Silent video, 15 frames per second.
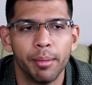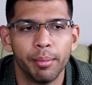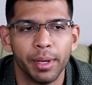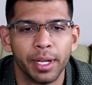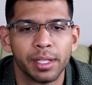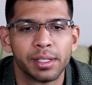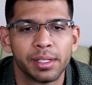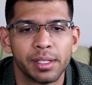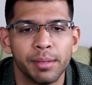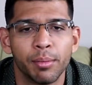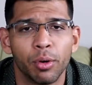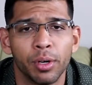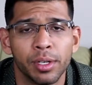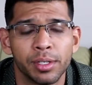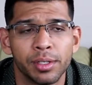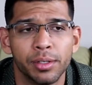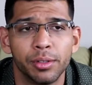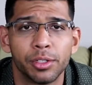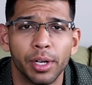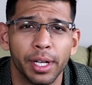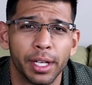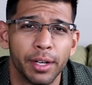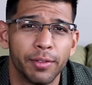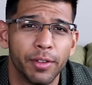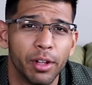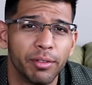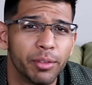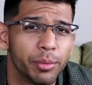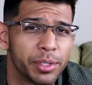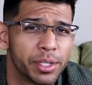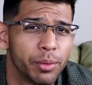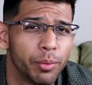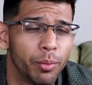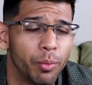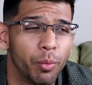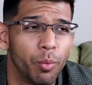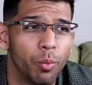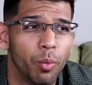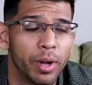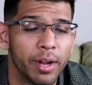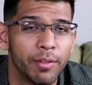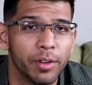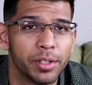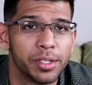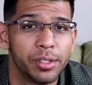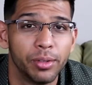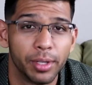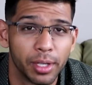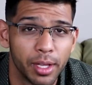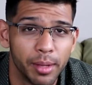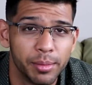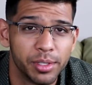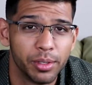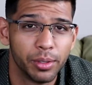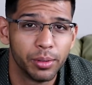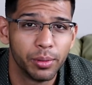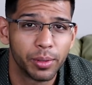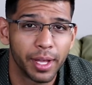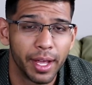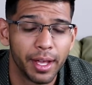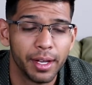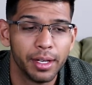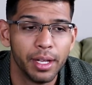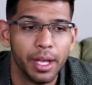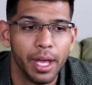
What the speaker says: but it's important to try and get involved in whatever student clubs you can,